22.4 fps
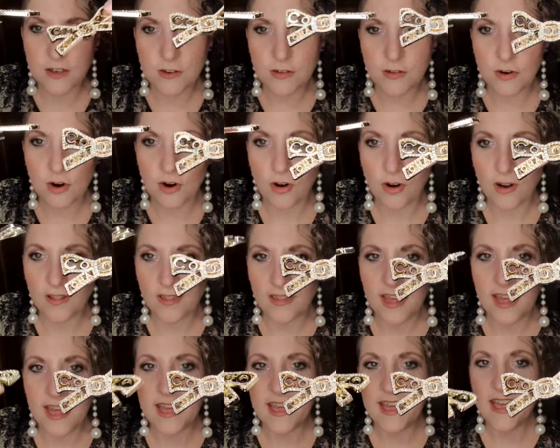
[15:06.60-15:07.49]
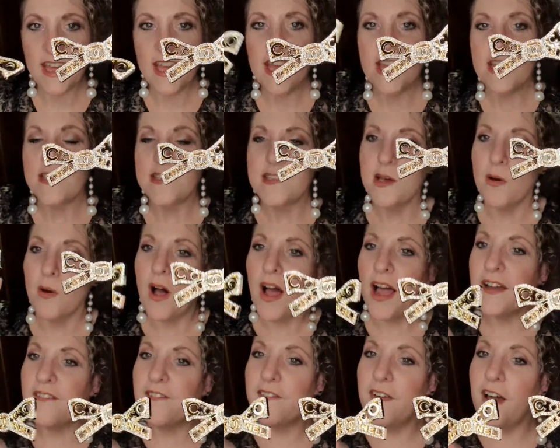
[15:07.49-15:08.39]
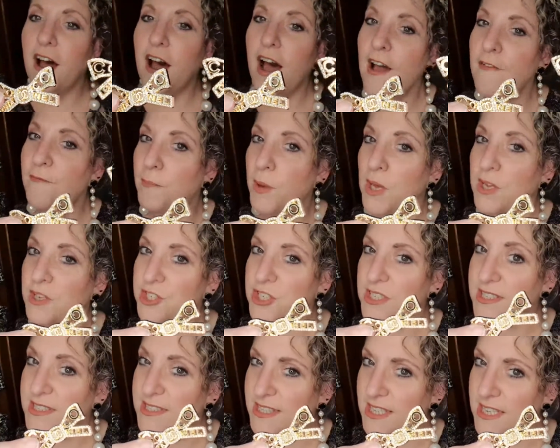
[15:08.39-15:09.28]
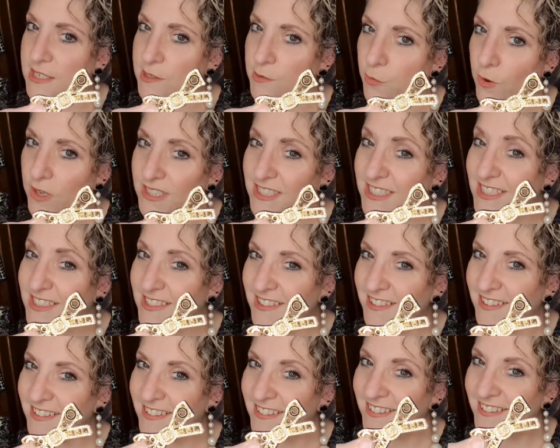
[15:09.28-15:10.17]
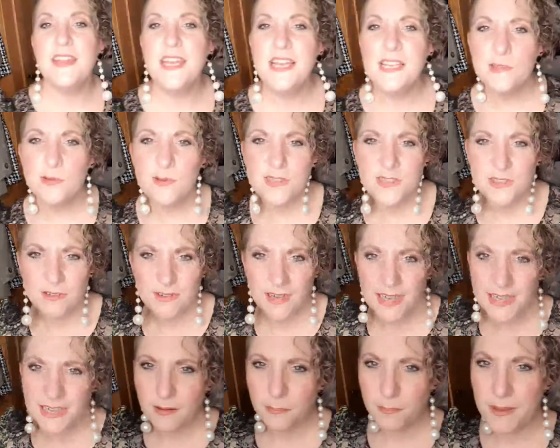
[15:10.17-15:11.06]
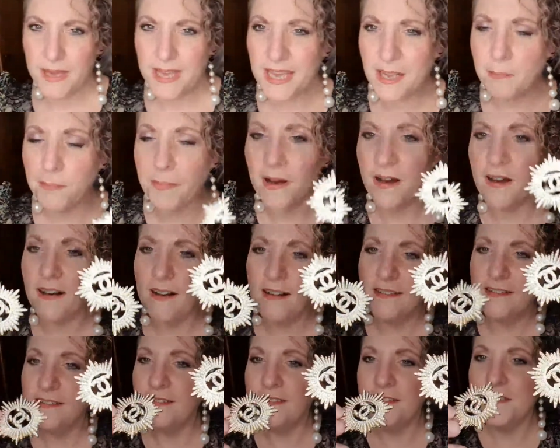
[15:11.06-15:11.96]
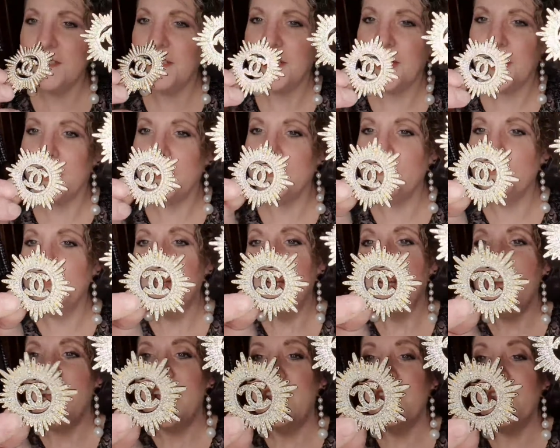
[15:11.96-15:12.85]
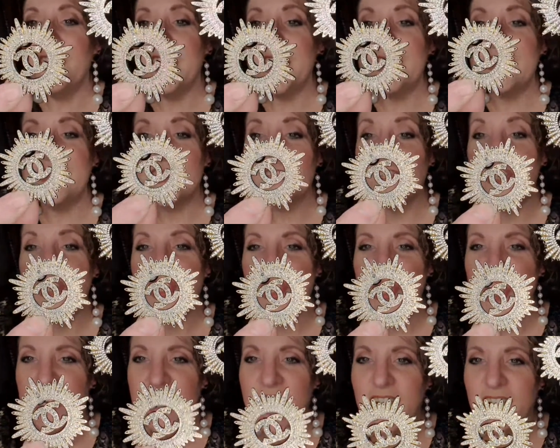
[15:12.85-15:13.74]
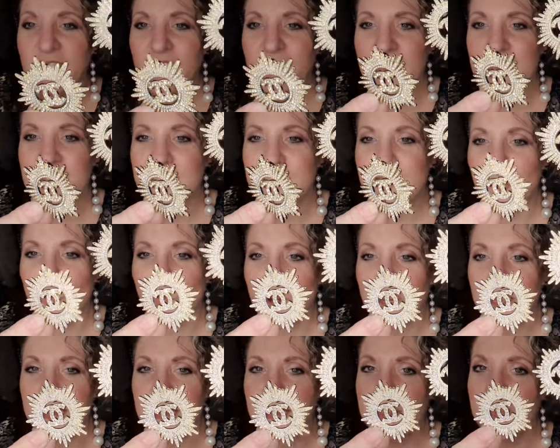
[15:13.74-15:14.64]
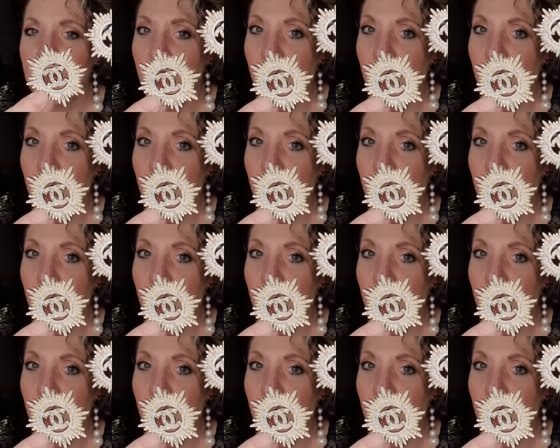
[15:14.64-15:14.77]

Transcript: the Croc there. So I've purchased these ones. These ones are a little big, but you know, these Chanel-esque ones,